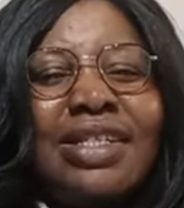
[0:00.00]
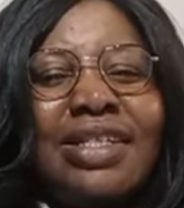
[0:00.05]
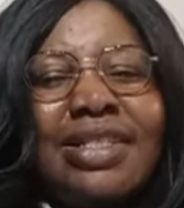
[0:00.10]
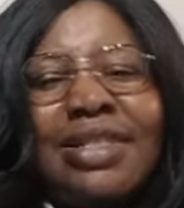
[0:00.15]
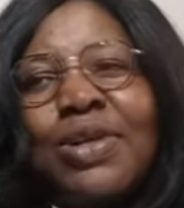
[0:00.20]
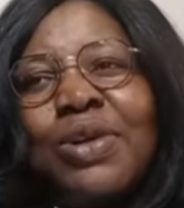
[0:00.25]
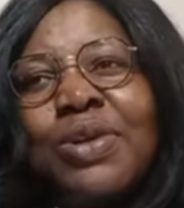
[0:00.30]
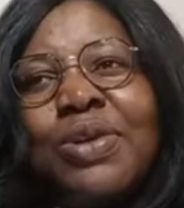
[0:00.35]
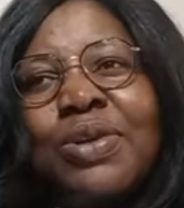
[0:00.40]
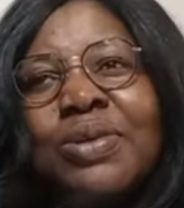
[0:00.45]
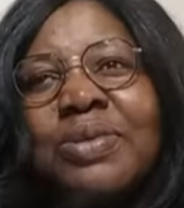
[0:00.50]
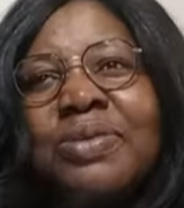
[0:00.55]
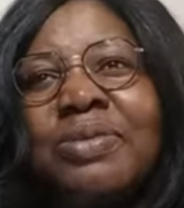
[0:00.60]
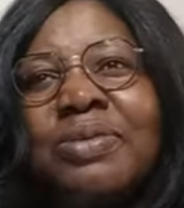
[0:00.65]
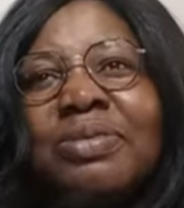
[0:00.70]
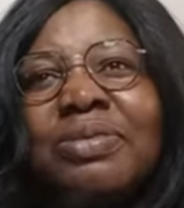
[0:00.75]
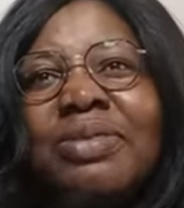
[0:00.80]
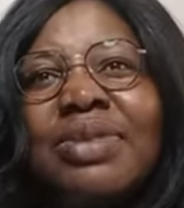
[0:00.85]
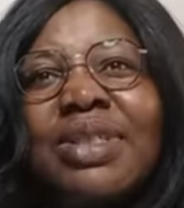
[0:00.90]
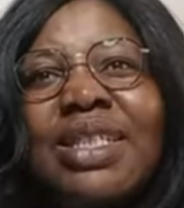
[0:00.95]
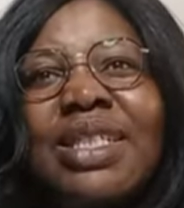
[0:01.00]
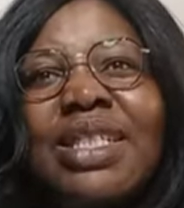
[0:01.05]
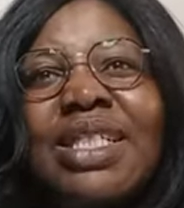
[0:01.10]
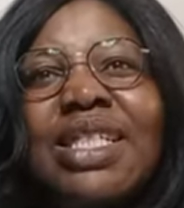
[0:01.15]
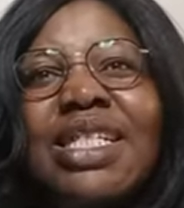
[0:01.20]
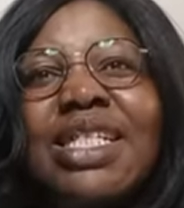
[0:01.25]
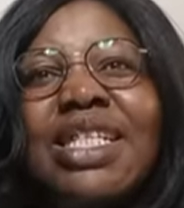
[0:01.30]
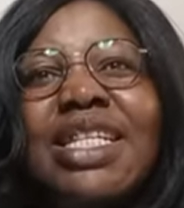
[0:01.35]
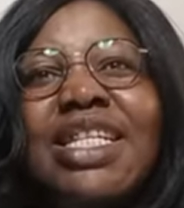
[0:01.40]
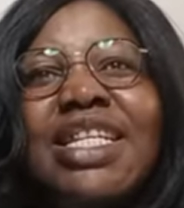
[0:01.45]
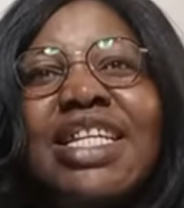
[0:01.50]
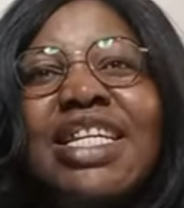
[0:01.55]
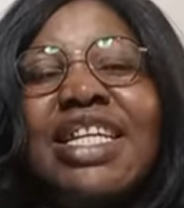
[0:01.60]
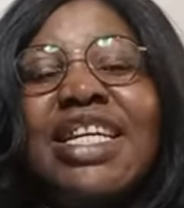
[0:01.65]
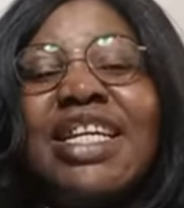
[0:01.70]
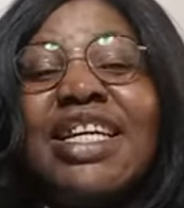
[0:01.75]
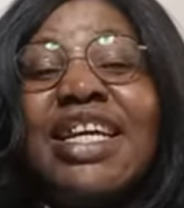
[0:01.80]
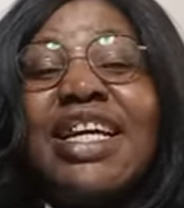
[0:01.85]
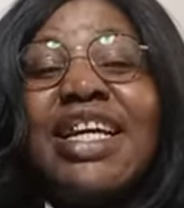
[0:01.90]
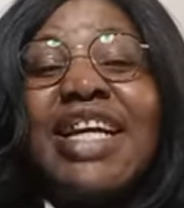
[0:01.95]
So,
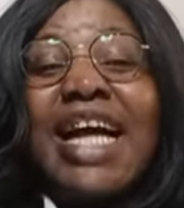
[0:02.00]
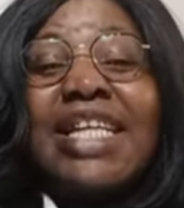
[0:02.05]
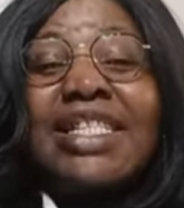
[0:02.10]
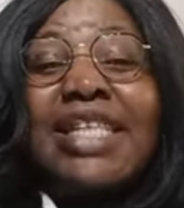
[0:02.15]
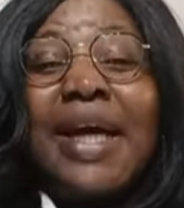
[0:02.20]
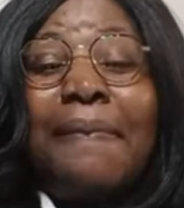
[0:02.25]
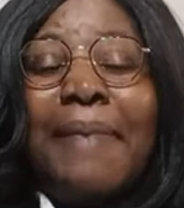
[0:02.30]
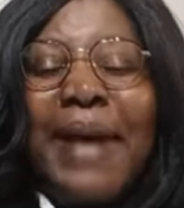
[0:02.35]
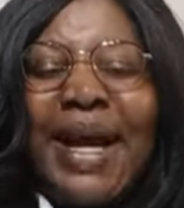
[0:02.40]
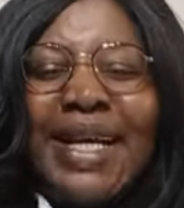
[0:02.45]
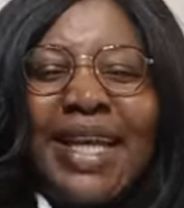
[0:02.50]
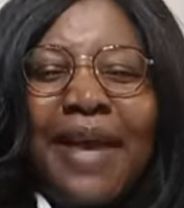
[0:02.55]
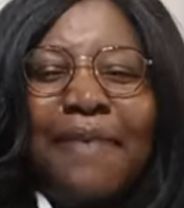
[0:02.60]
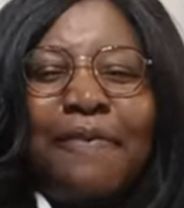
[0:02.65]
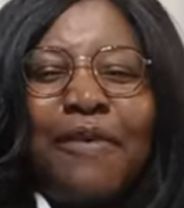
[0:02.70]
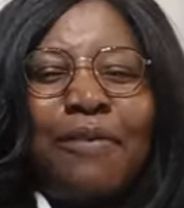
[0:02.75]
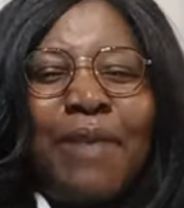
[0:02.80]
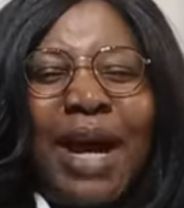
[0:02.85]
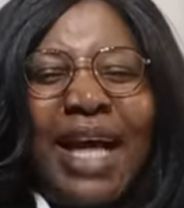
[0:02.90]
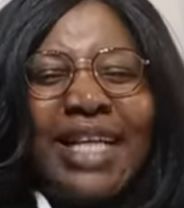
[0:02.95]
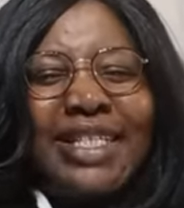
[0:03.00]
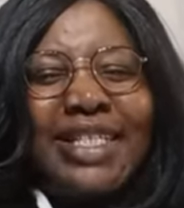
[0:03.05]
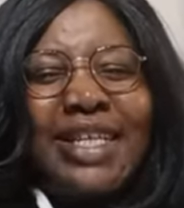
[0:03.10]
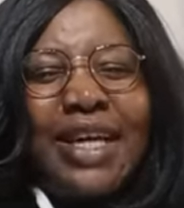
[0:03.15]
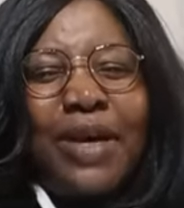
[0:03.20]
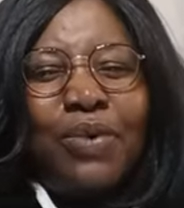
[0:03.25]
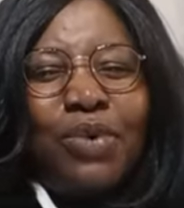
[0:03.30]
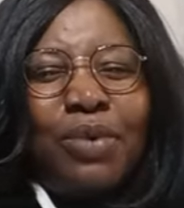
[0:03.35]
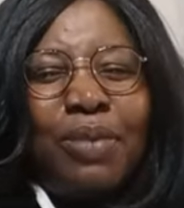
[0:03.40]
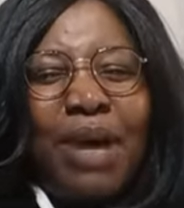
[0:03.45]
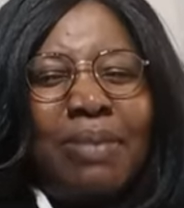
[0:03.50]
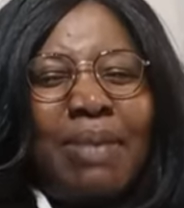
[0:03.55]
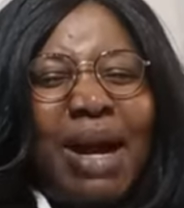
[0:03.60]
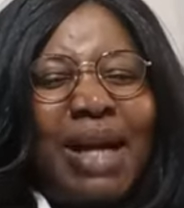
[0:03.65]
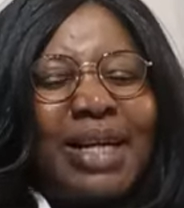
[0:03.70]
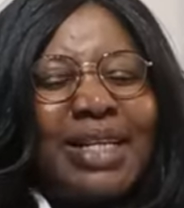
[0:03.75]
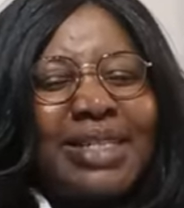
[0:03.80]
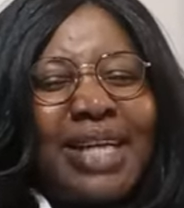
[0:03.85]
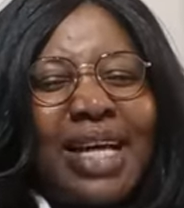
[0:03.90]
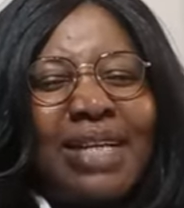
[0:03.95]
igi cassava nye muma tiye.
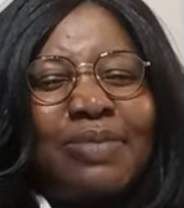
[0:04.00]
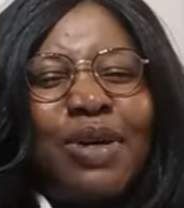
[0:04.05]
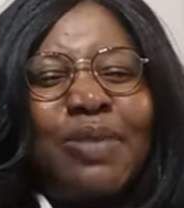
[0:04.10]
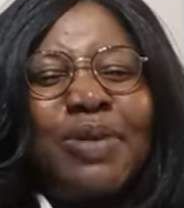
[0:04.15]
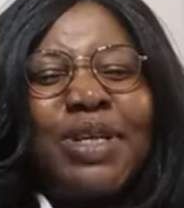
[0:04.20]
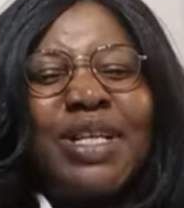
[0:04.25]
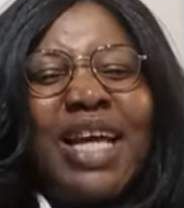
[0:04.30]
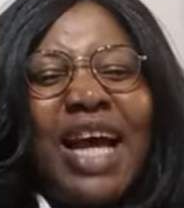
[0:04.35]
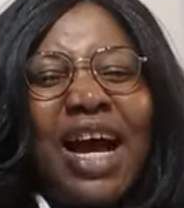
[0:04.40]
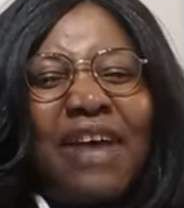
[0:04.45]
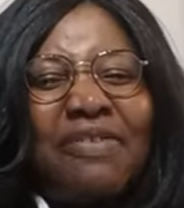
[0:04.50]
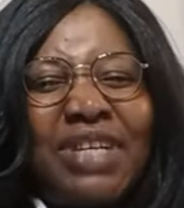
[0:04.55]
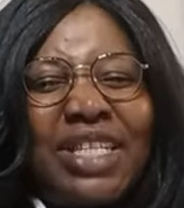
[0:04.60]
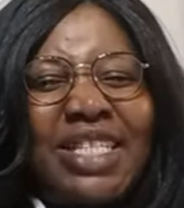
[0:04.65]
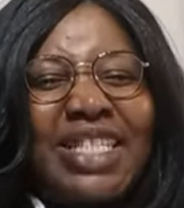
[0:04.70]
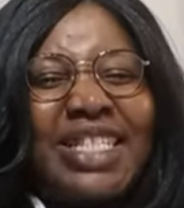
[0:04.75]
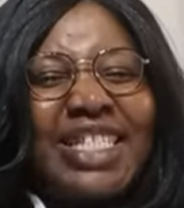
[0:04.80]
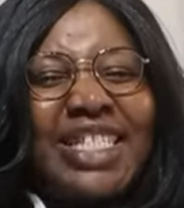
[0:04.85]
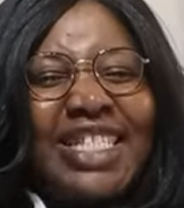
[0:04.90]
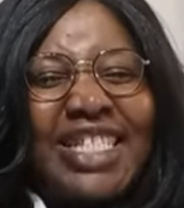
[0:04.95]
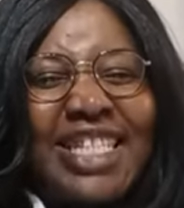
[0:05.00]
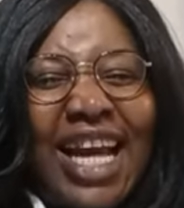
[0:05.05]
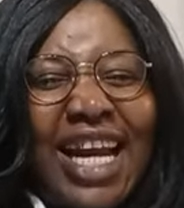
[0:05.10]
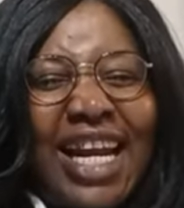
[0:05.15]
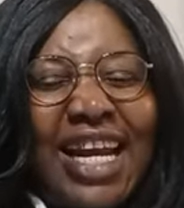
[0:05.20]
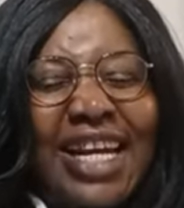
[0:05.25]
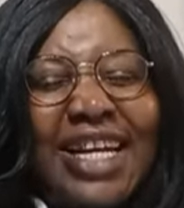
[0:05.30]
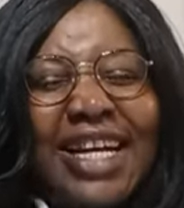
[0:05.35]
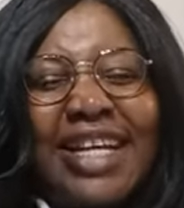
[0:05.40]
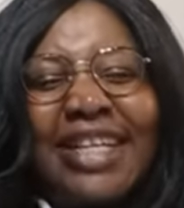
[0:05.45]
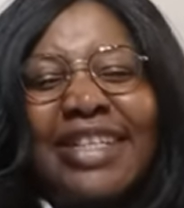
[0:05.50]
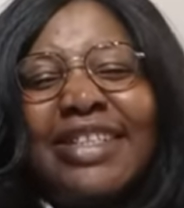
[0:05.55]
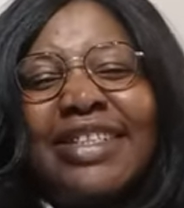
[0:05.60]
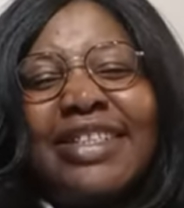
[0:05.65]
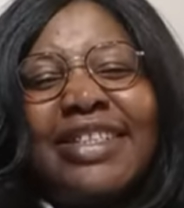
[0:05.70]
Womagbari side, maybe they have it in this Canada.